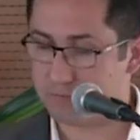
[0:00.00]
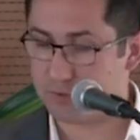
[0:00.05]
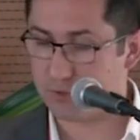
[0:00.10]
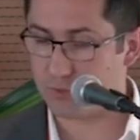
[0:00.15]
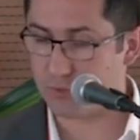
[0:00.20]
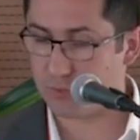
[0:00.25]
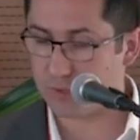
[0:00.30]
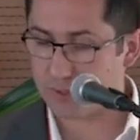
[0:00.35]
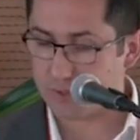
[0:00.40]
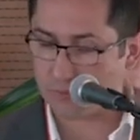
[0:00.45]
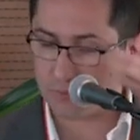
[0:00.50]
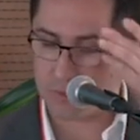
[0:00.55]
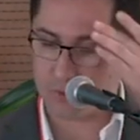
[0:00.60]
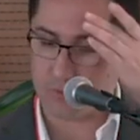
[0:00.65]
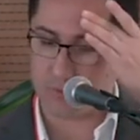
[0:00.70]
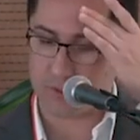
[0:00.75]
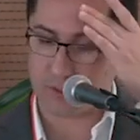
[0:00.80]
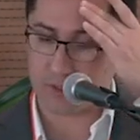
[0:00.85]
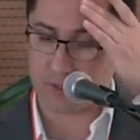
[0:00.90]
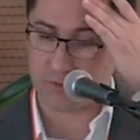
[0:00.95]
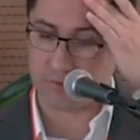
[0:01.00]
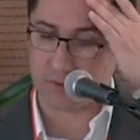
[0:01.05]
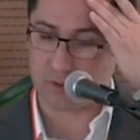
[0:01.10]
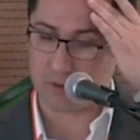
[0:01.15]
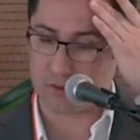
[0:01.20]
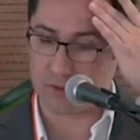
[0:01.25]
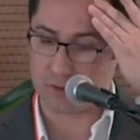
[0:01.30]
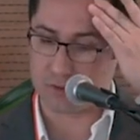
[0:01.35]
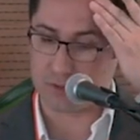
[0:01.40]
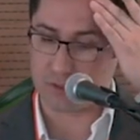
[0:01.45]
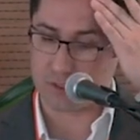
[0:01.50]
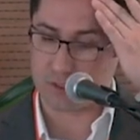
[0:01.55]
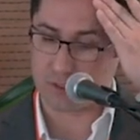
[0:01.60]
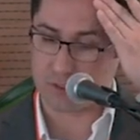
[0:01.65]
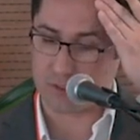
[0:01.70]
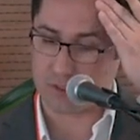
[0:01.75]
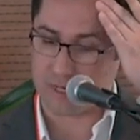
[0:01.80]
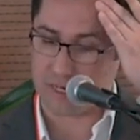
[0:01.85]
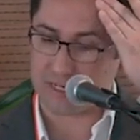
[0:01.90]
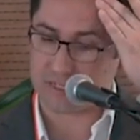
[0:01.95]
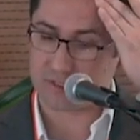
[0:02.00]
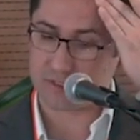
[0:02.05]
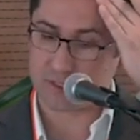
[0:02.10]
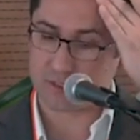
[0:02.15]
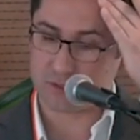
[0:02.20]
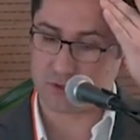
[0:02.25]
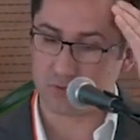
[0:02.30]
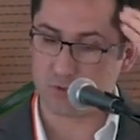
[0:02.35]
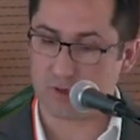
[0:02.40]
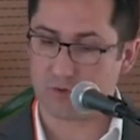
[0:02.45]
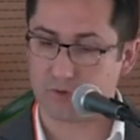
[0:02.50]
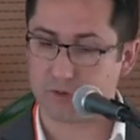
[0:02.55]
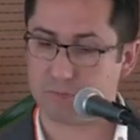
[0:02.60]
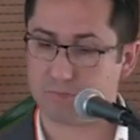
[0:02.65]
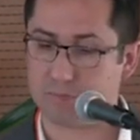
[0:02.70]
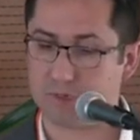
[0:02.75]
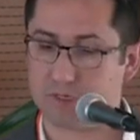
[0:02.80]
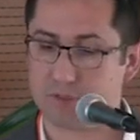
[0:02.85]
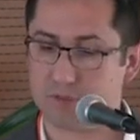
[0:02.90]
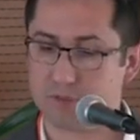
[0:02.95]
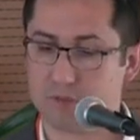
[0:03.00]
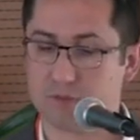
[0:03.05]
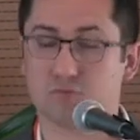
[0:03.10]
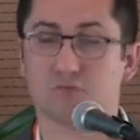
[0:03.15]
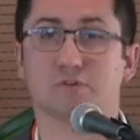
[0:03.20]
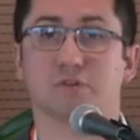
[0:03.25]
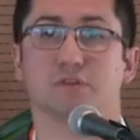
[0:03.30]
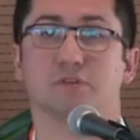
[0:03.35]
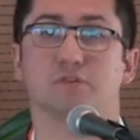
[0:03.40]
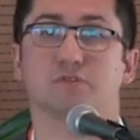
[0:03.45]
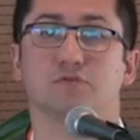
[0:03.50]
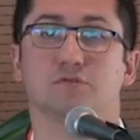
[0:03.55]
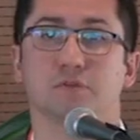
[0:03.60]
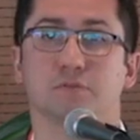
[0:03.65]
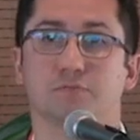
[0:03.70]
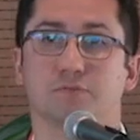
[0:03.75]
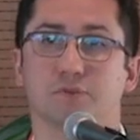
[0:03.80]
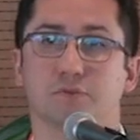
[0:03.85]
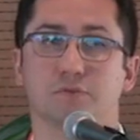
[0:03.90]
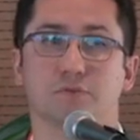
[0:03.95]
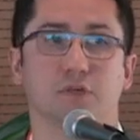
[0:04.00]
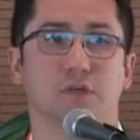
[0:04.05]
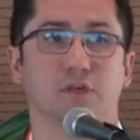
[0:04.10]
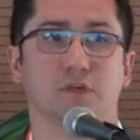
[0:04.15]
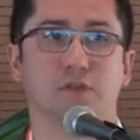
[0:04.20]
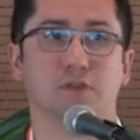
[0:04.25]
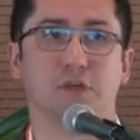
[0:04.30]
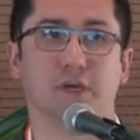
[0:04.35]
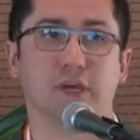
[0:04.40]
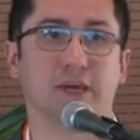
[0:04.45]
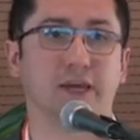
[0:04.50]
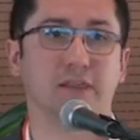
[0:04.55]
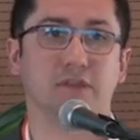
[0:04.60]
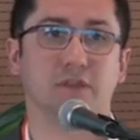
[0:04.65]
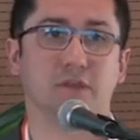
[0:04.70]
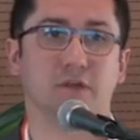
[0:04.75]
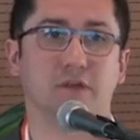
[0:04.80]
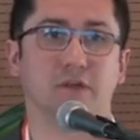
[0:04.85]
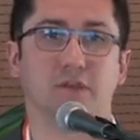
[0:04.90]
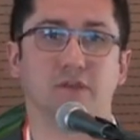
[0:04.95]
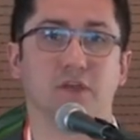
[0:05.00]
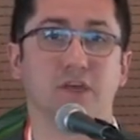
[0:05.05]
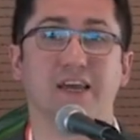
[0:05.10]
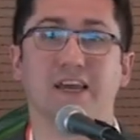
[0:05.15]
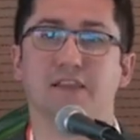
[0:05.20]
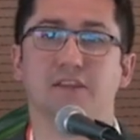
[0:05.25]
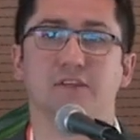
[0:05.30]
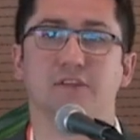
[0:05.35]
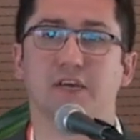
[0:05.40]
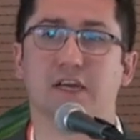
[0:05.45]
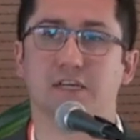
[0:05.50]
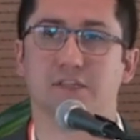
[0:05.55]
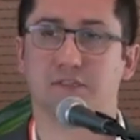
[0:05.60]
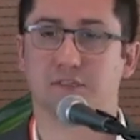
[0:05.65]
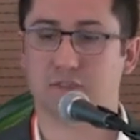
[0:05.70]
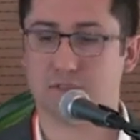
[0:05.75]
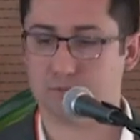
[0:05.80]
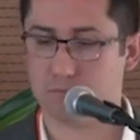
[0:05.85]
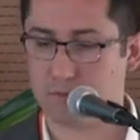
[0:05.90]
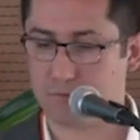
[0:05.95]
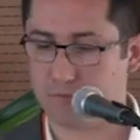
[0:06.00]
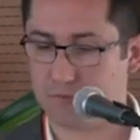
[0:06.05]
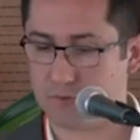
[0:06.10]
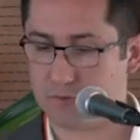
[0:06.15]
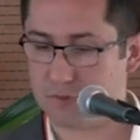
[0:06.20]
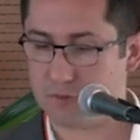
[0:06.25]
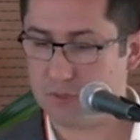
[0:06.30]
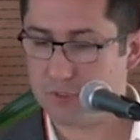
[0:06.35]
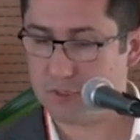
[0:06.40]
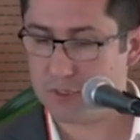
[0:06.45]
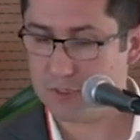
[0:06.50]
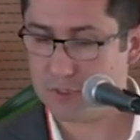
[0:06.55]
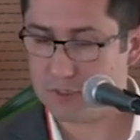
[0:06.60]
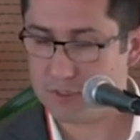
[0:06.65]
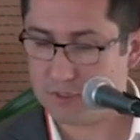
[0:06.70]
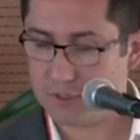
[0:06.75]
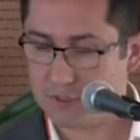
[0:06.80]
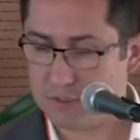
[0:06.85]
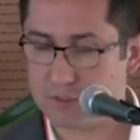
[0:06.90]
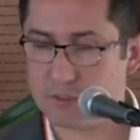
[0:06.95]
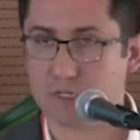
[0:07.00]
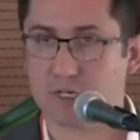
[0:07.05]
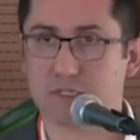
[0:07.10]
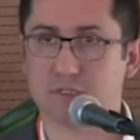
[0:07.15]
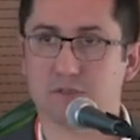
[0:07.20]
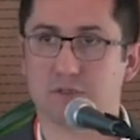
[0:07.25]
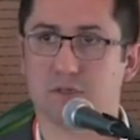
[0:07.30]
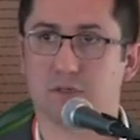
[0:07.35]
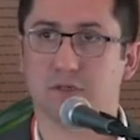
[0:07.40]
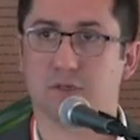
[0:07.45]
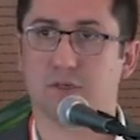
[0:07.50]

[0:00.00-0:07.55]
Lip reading: Pure, we were giving user access to every person registered in Pure. They hadn't access before. Just